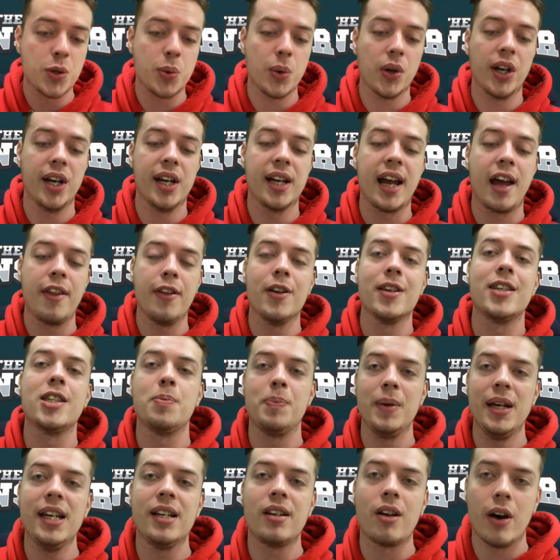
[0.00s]
We're going to get those
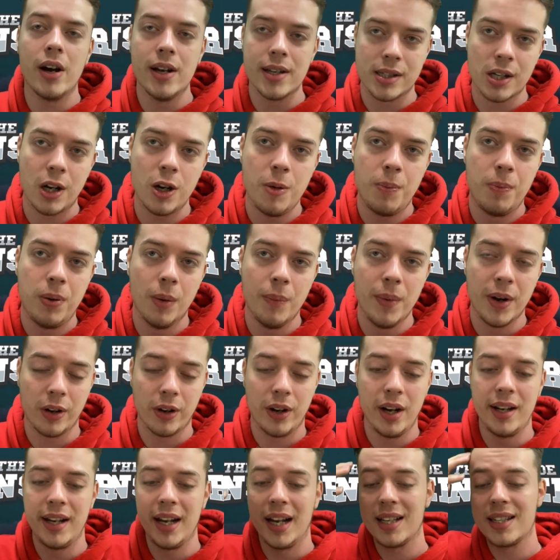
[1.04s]
speed guys open. We're
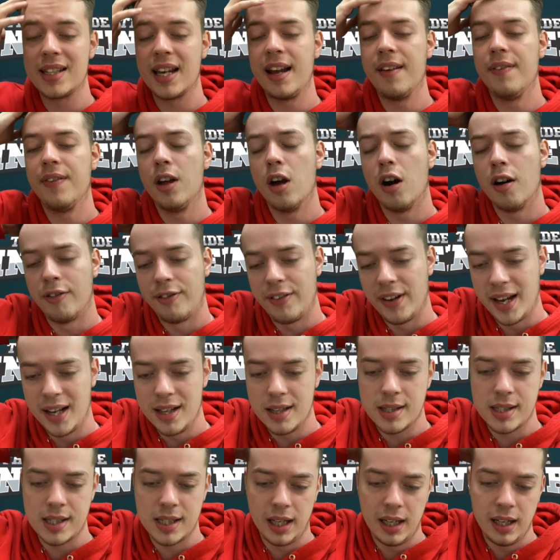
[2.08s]
going to dictate the
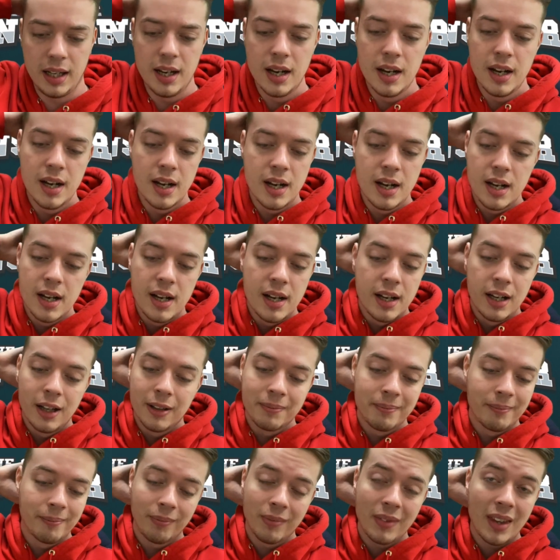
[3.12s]
offense. And
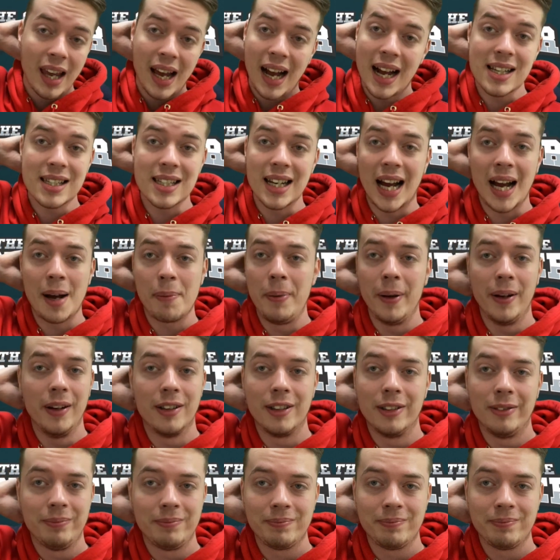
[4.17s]
hasn't happened.